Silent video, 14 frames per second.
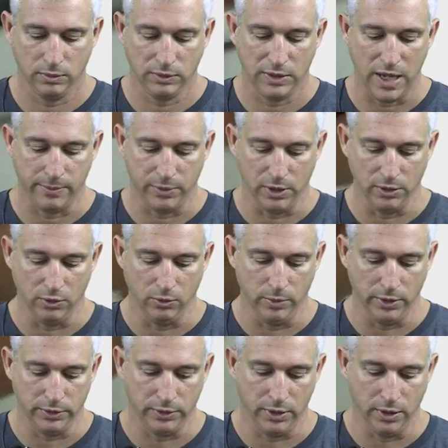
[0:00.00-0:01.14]
tap it a little
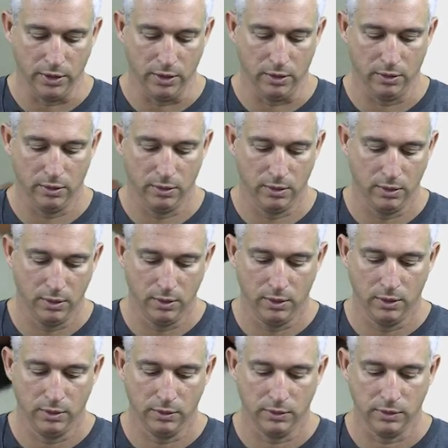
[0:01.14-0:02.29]
bit there
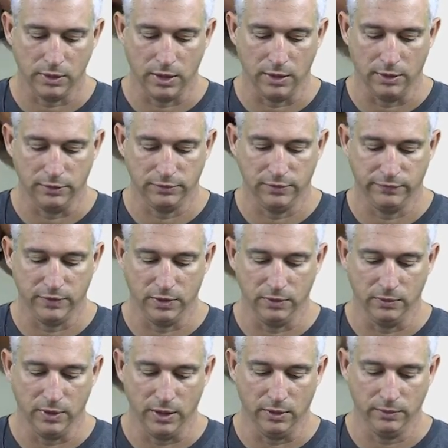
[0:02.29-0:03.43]
to kind of sift it
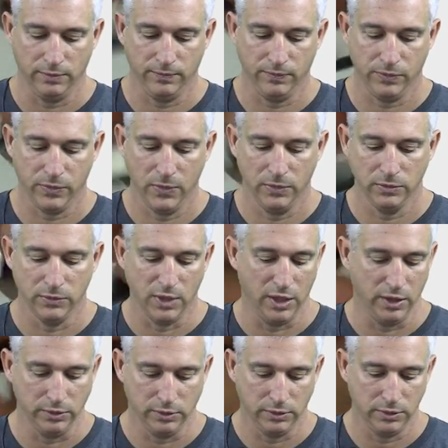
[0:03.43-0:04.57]
around.
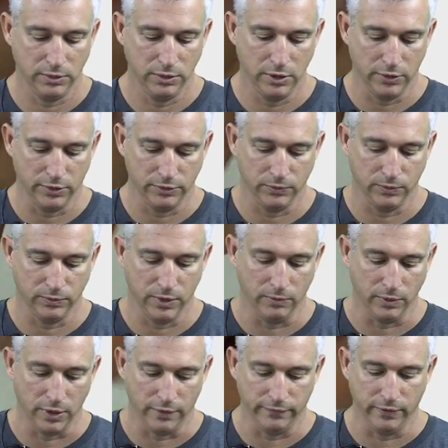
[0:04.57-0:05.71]
And notice that we're
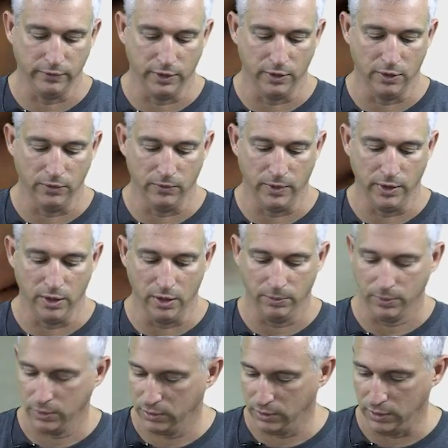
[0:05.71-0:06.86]
not filling it all the way up,
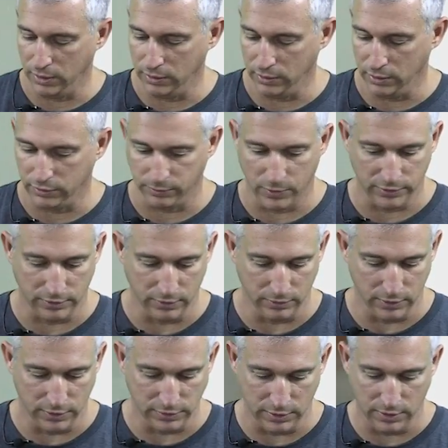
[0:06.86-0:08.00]
and Nespresso
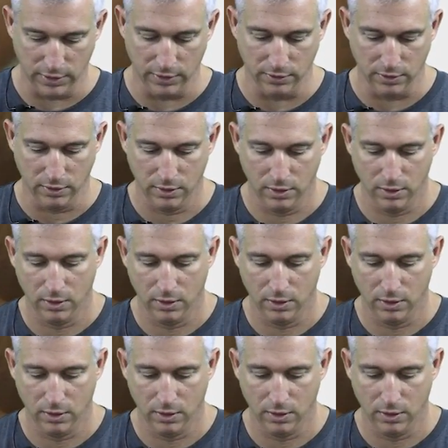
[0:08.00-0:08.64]
doesn't either.